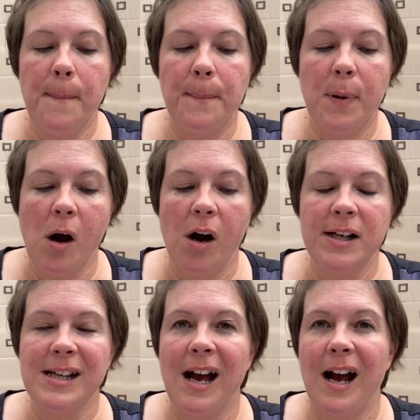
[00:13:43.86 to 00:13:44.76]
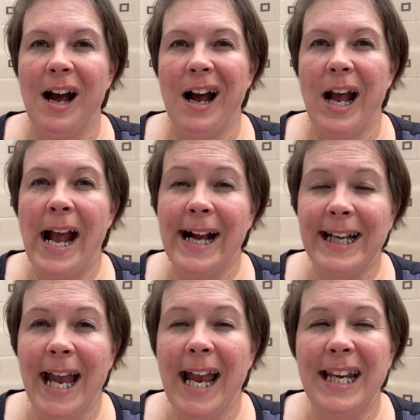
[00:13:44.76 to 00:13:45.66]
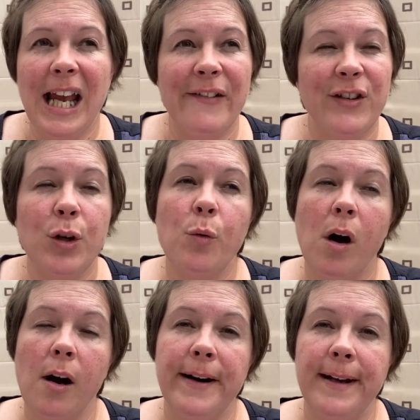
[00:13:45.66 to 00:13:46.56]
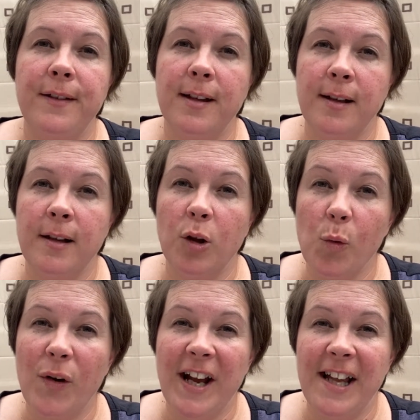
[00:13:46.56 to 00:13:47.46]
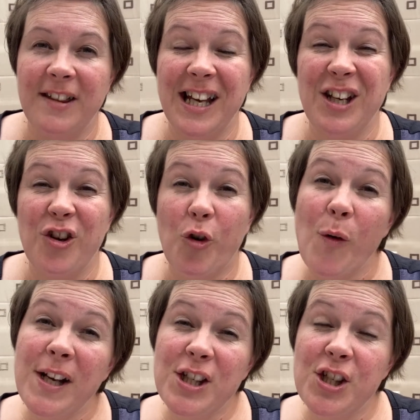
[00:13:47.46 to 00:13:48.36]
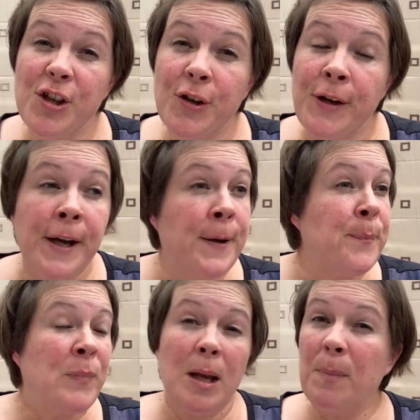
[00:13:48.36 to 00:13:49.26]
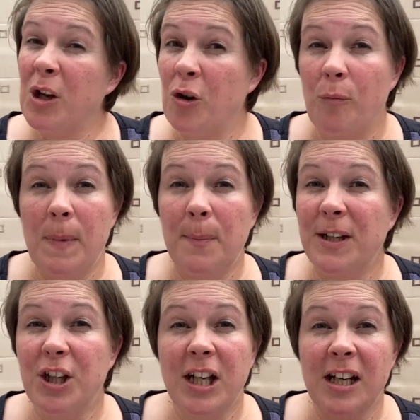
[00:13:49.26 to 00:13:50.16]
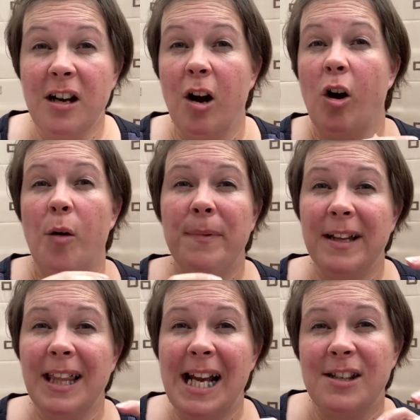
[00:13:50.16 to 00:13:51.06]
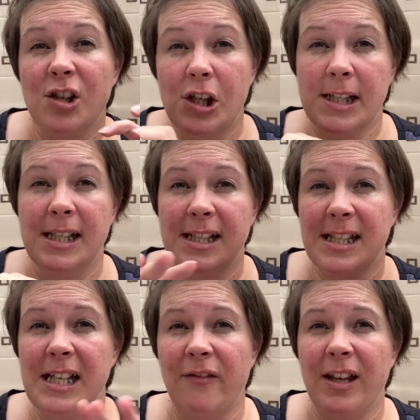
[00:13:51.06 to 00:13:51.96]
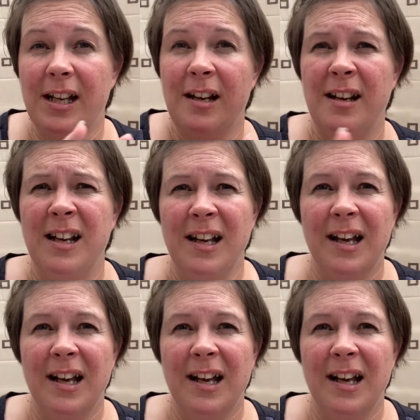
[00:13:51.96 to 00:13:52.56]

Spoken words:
But again, if you are in the lower end, then you're going to, maybe you can cut up the letters and see if they can